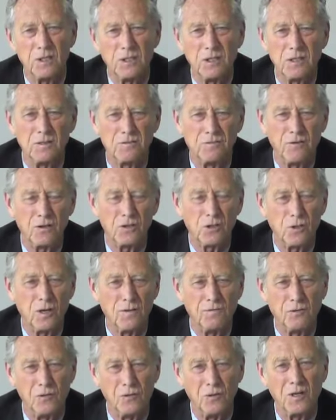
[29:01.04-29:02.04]
which is first
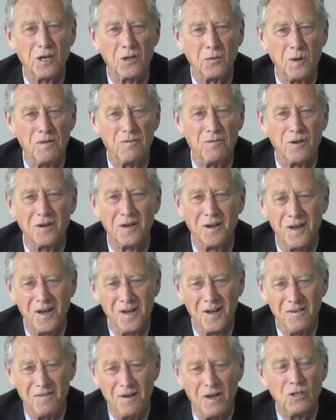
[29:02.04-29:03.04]
you have to look at whether
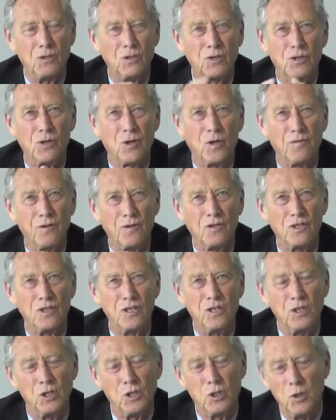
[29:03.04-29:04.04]
there is a
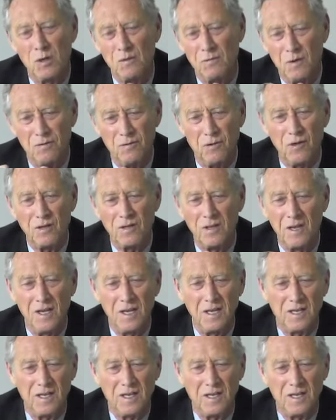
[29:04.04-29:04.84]
solvency issue and whether